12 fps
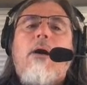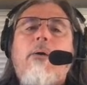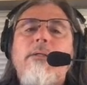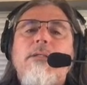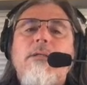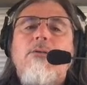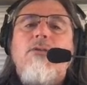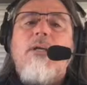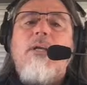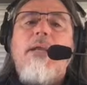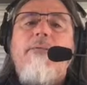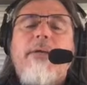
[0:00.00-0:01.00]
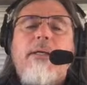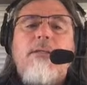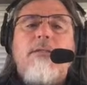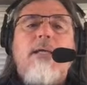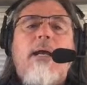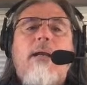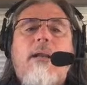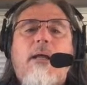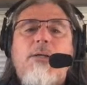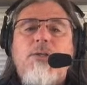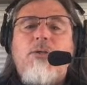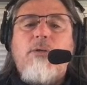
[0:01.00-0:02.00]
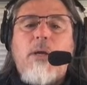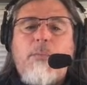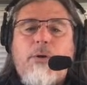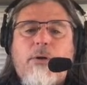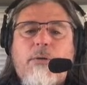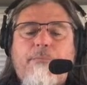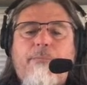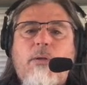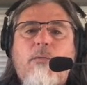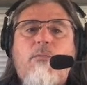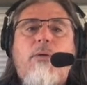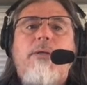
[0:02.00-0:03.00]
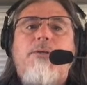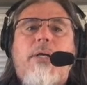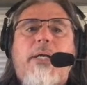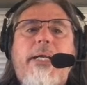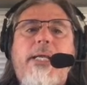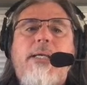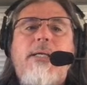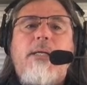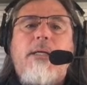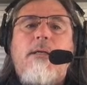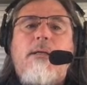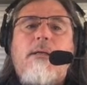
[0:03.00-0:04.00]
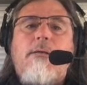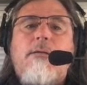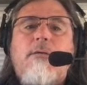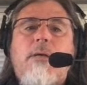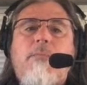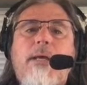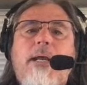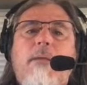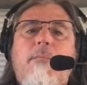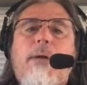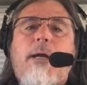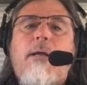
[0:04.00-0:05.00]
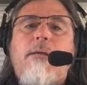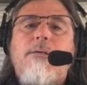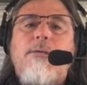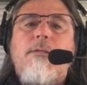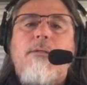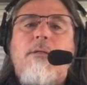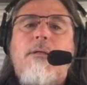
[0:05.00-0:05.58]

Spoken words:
always a significant psychological number when trading. So keep that in mind